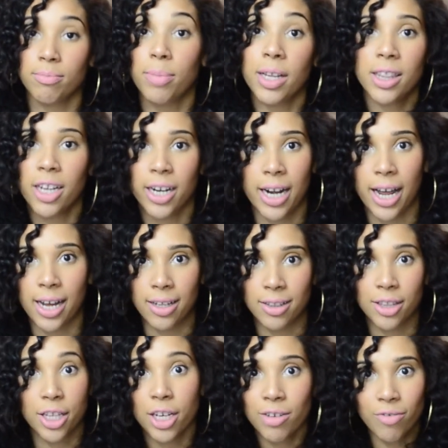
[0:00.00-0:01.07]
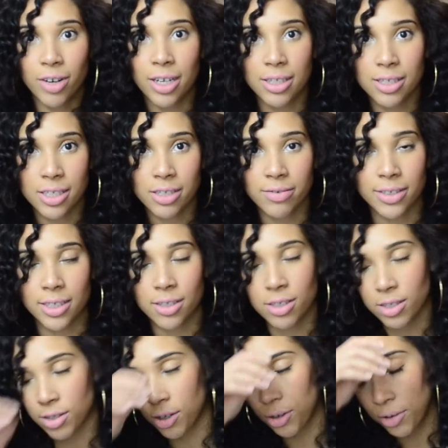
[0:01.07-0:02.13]
But they're not. They're really serious.
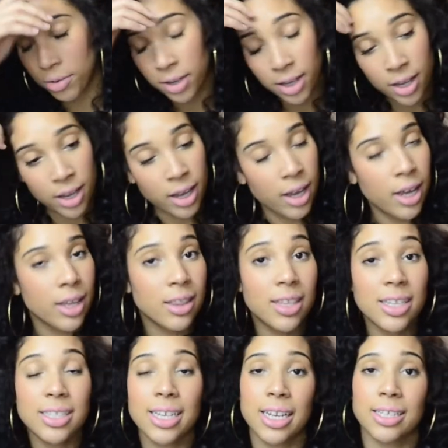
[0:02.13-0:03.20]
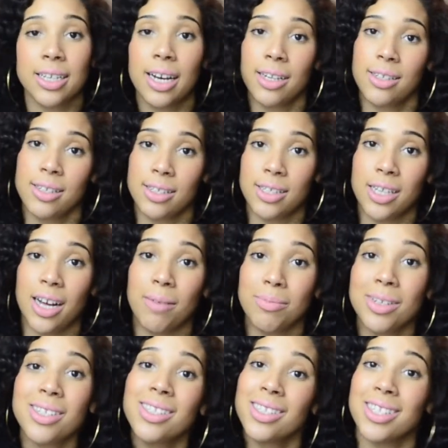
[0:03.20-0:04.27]
So this has got to stop.
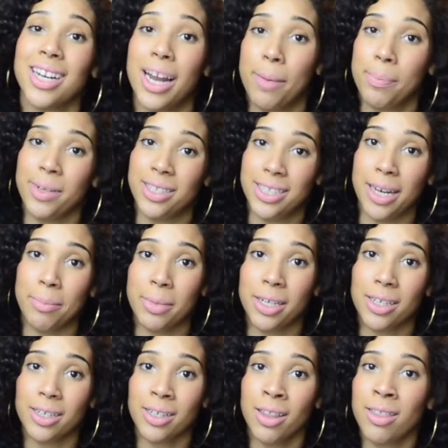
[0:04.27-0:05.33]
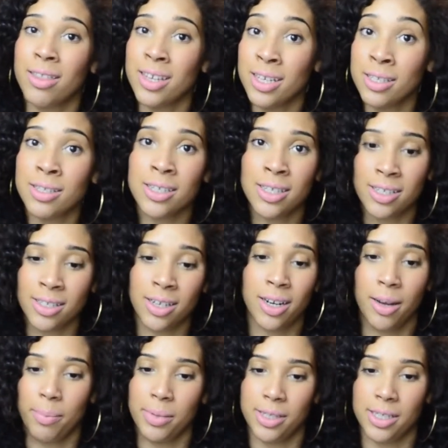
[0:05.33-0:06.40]
This is an epidemic. This is an
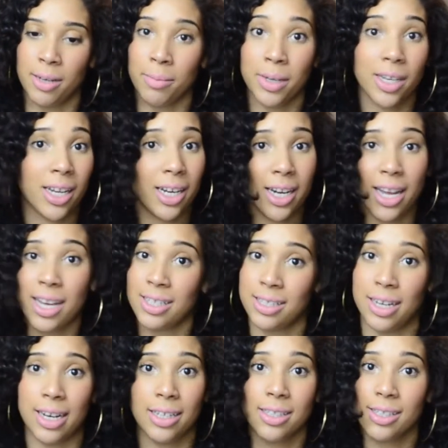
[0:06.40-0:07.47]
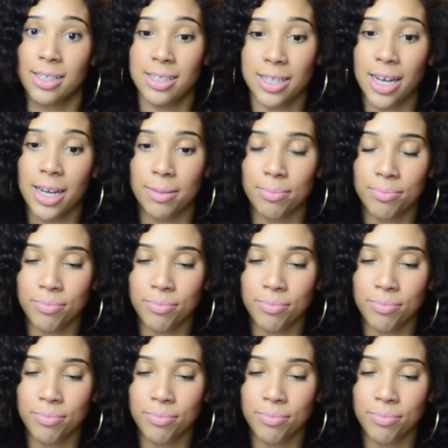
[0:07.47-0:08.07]
epidemic and it has got to stop.